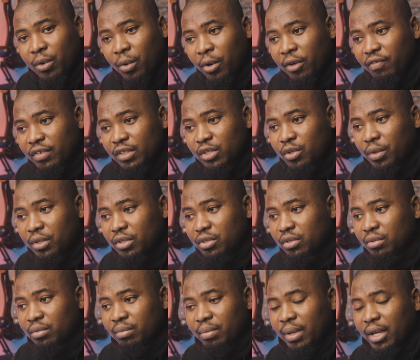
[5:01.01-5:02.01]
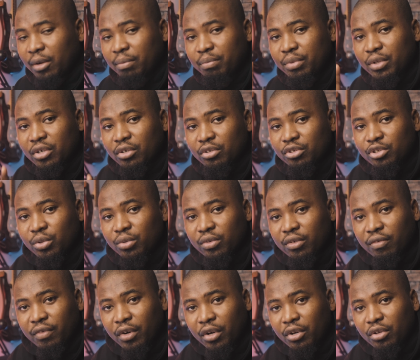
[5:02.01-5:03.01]
or if it's going to help you control
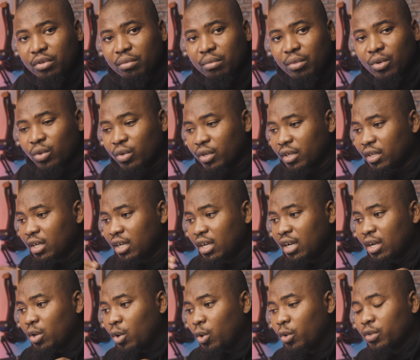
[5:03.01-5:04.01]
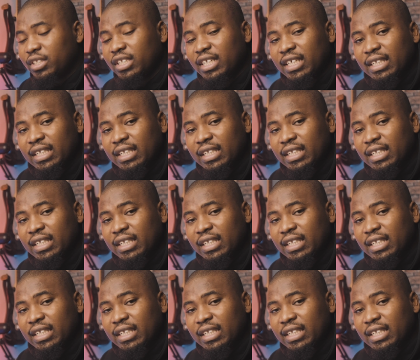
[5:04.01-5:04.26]
the volume, or holding